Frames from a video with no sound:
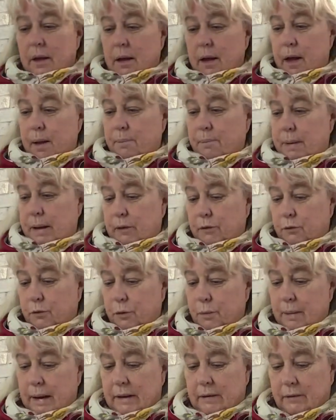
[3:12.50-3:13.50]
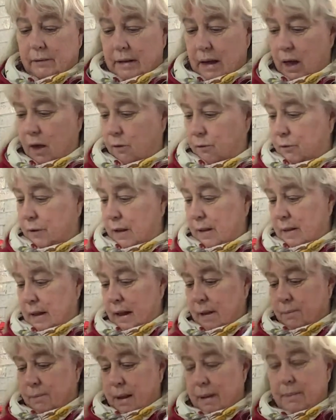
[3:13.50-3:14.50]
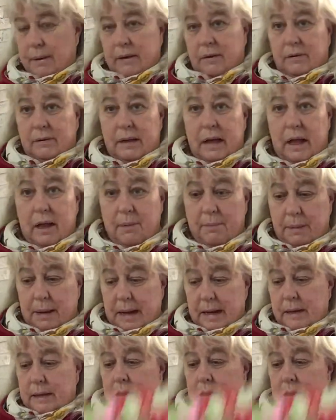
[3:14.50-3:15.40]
a bit for myself and then maybe sell a bit